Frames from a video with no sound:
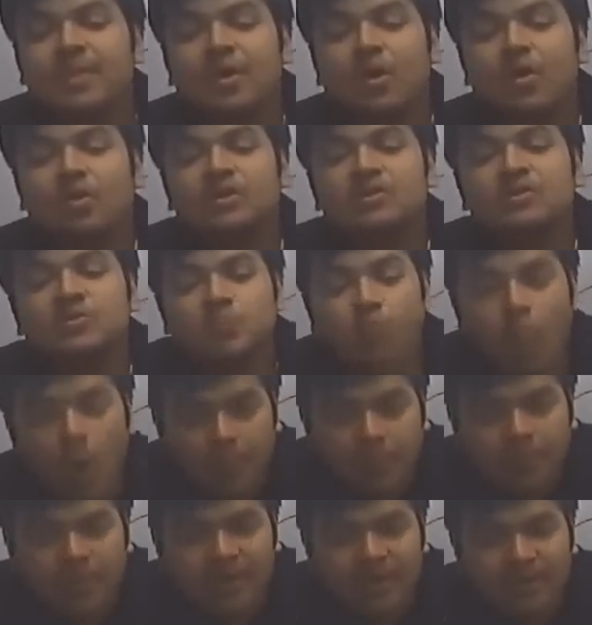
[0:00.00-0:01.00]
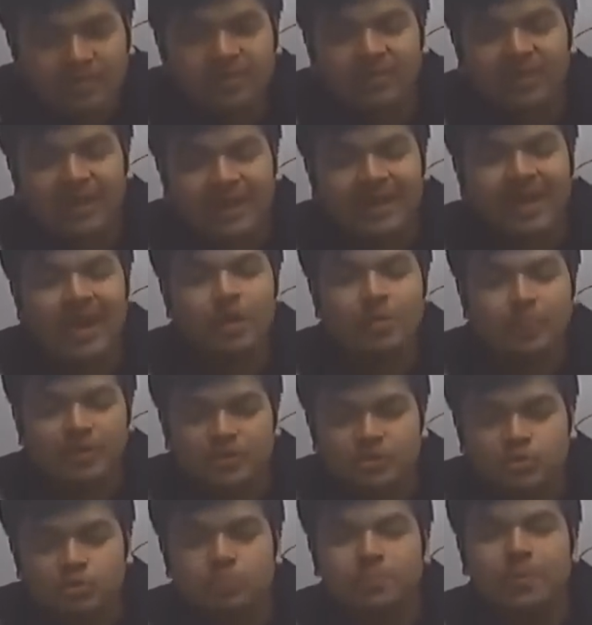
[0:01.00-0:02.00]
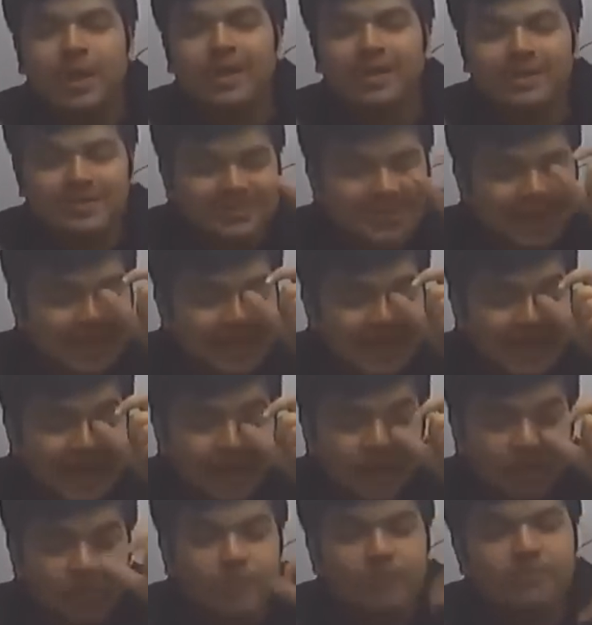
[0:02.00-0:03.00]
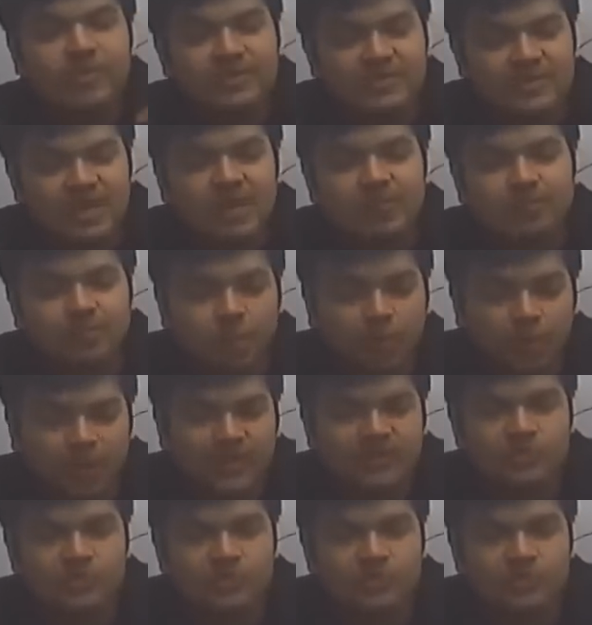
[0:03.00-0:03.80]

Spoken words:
called a swap rate, the rate at which two parties can get into a fixed and a floating